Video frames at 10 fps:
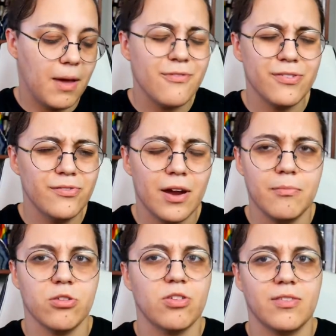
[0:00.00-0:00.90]
I feel very
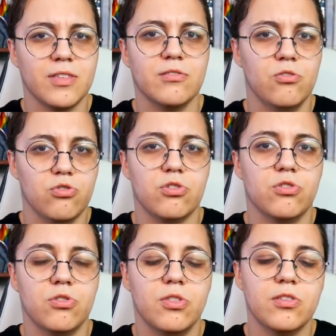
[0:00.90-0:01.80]
much like this is
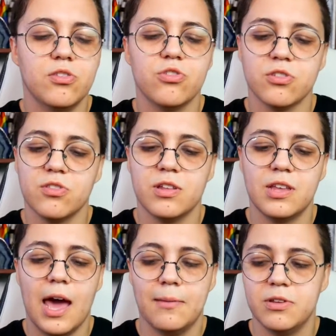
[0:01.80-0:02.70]
just this is just the
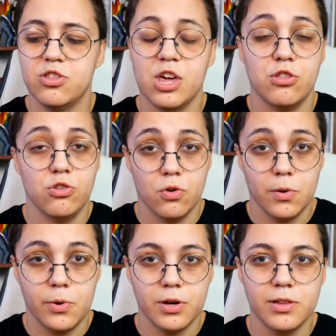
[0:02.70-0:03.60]
time to change your
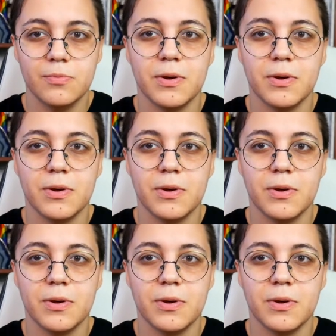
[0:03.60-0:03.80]
world,